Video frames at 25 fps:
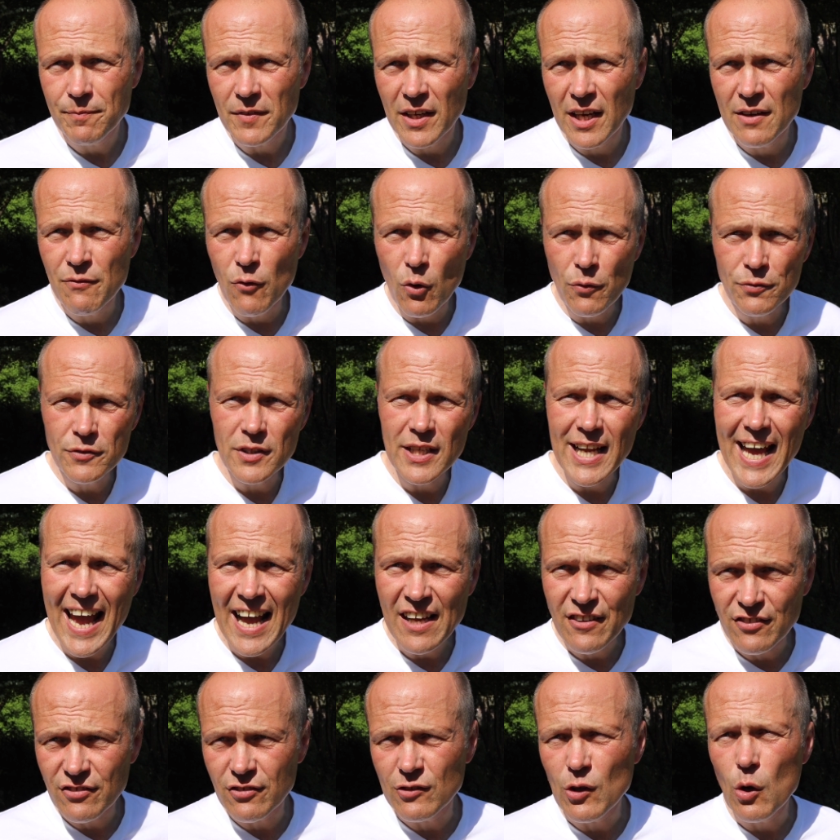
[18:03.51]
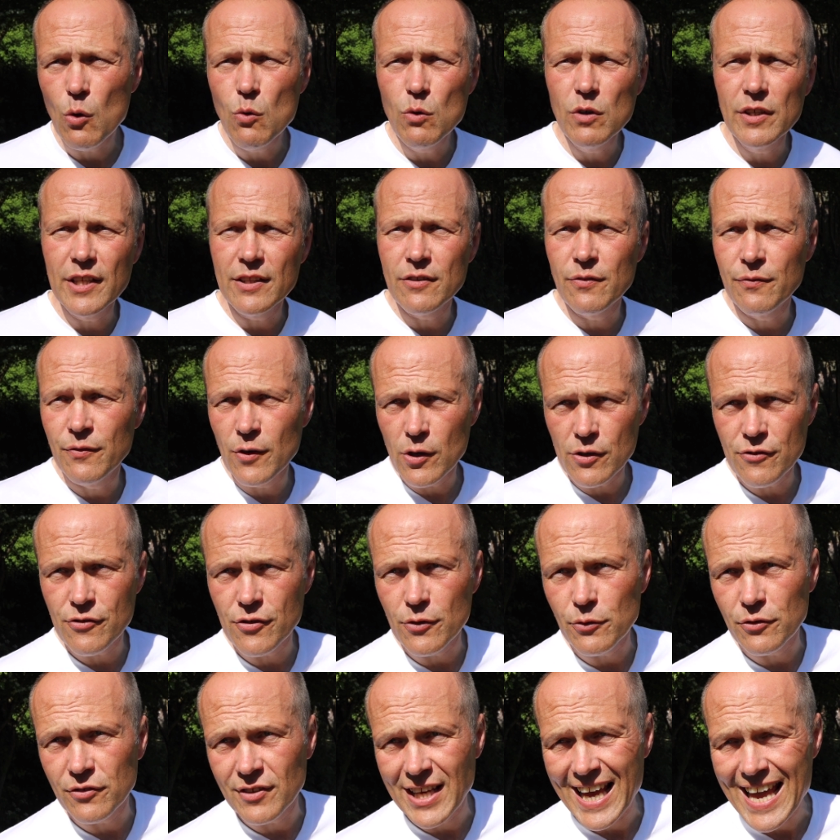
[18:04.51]
I've often extolled its
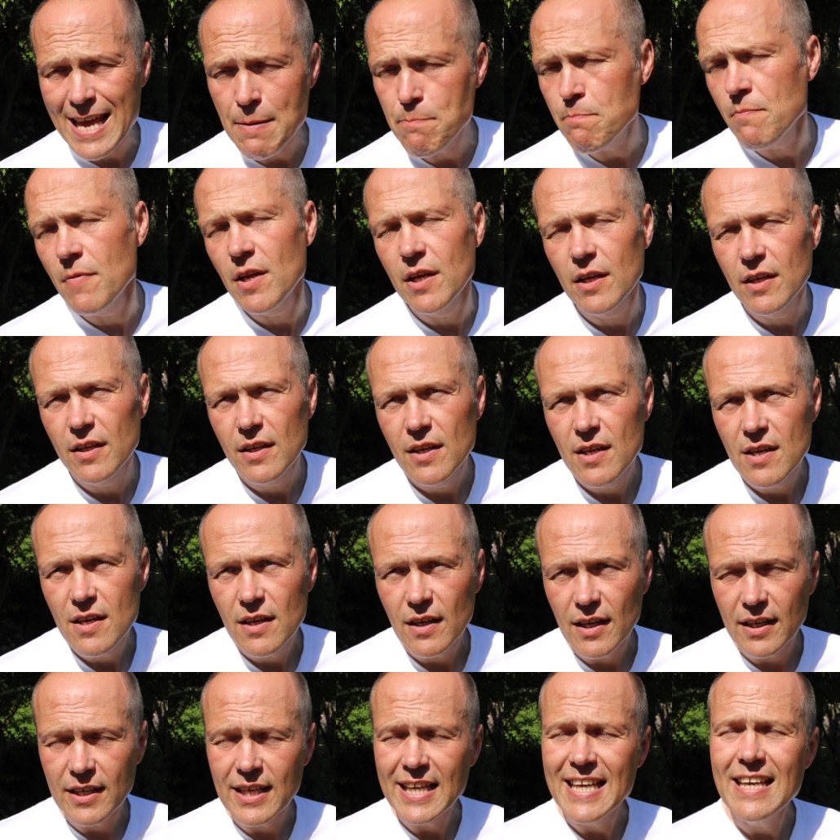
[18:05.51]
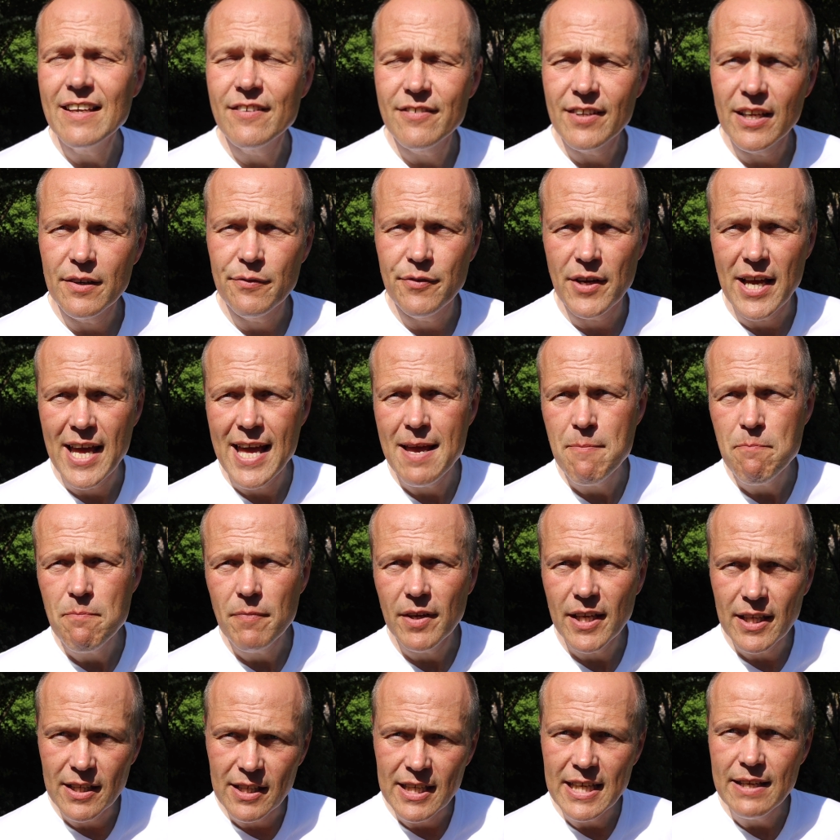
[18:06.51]
virtues to him, and he has said for him
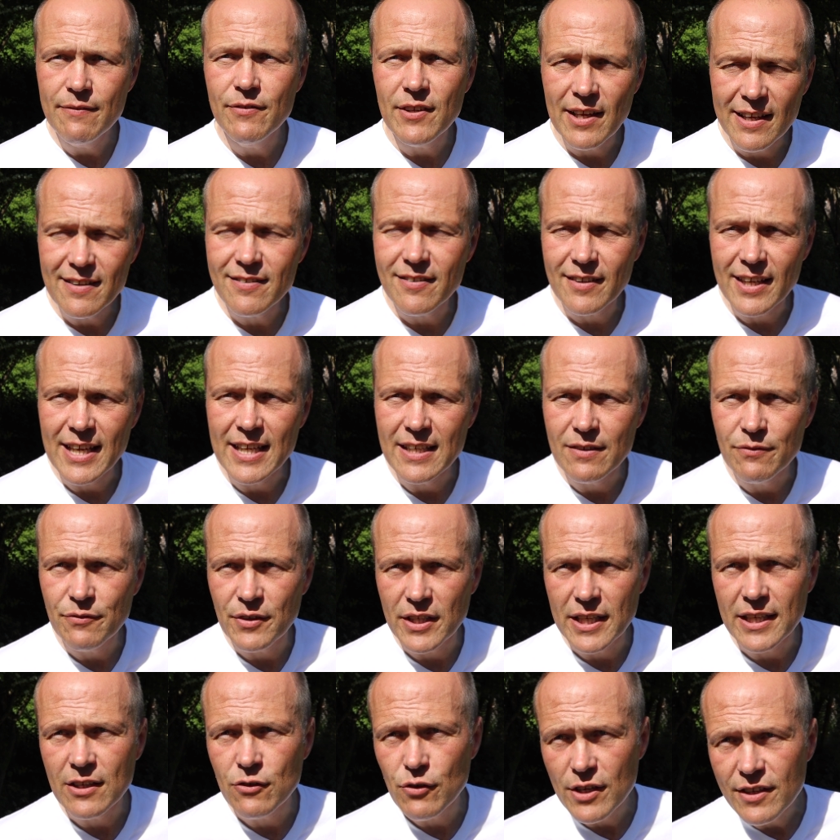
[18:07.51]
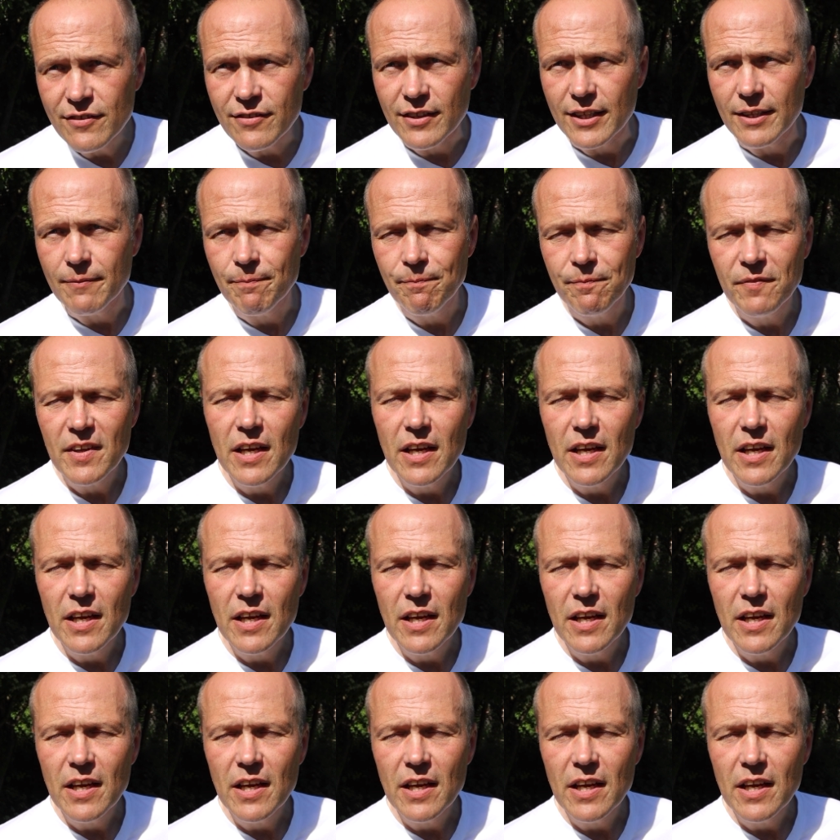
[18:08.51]
it leaves his skin feeling greasy.